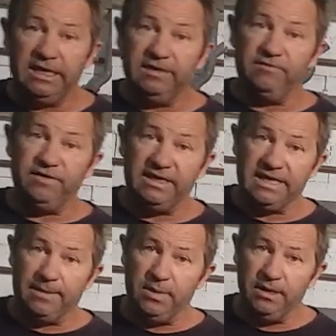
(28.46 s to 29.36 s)
in
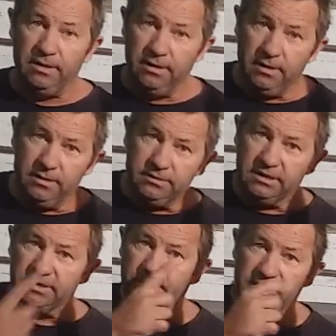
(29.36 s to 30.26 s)
Vietnam.
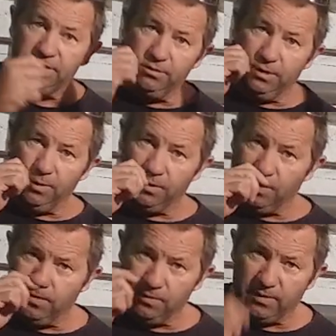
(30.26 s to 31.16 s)
So that's my new
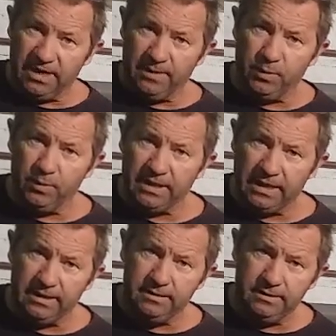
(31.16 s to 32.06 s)
logo. Quite happy with that.